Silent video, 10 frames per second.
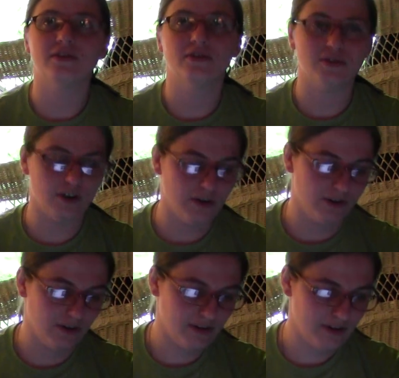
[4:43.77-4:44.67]

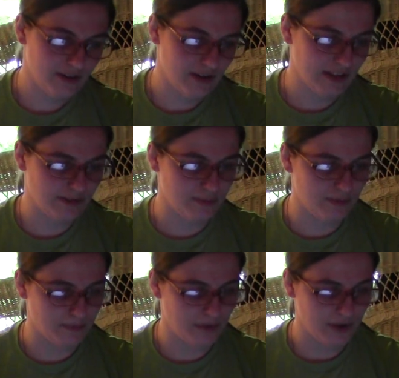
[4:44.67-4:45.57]
so that's
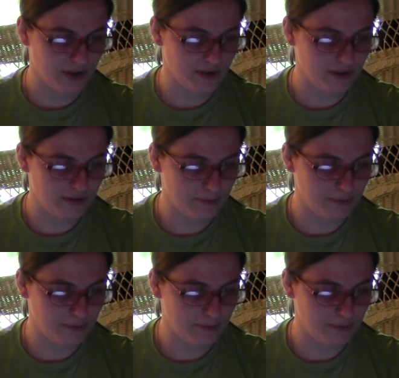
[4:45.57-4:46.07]
pretty good.